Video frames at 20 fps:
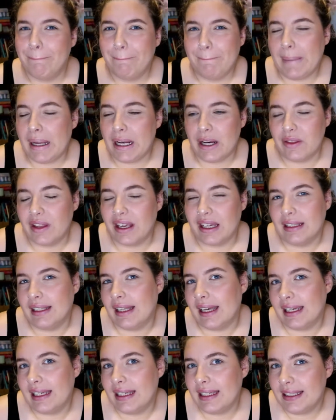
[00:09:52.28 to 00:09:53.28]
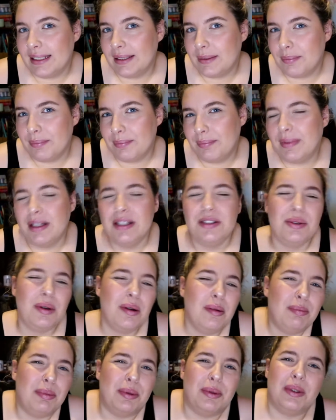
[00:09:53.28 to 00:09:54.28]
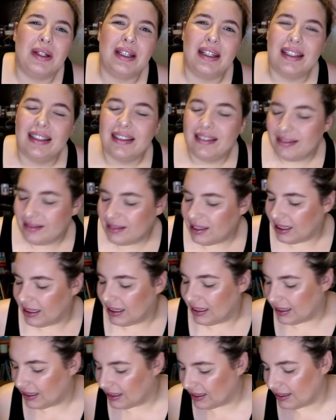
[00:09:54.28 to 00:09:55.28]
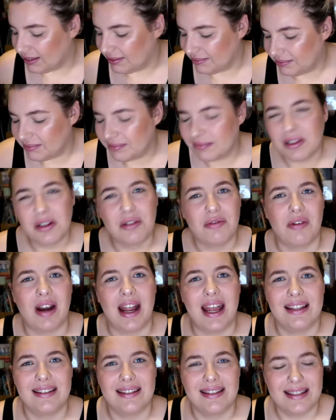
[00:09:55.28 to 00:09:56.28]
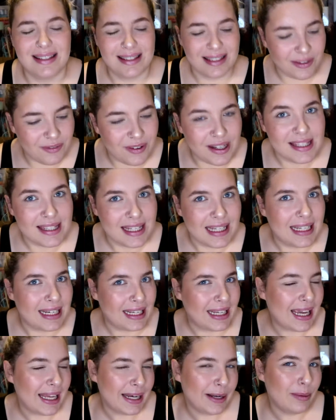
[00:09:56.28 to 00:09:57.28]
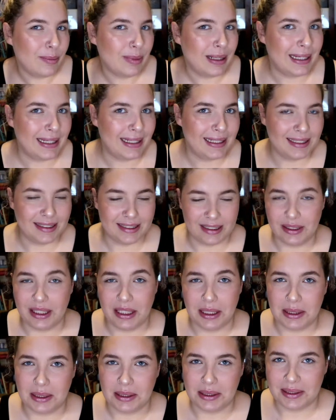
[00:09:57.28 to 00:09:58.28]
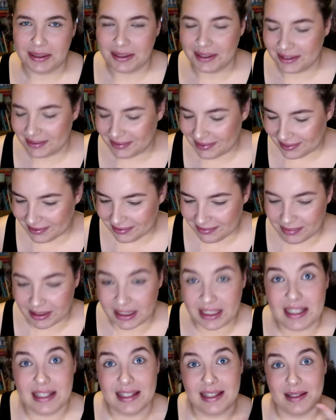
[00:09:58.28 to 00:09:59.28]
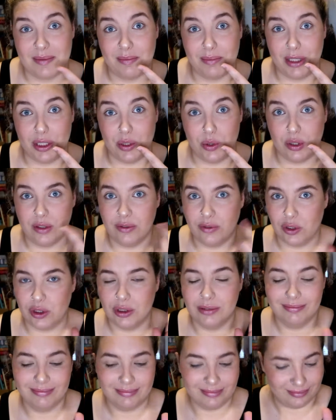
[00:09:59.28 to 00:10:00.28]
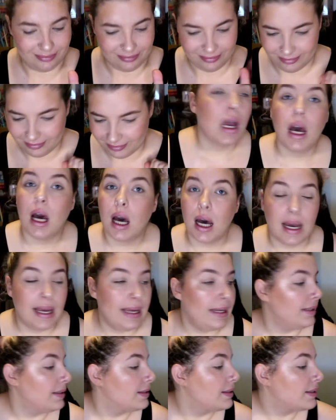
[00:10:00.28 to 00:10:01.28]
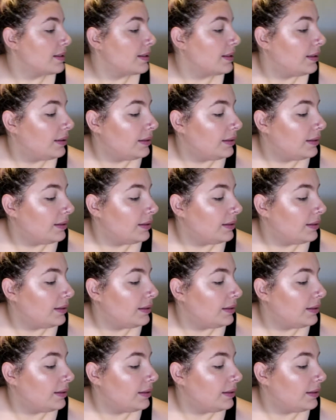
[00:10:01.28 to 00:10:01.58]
I don't think I'd like it. I should have bought it. Regrets. If I see it again, I'll buy it. I'll let you know. But this is beautiful. Eyes.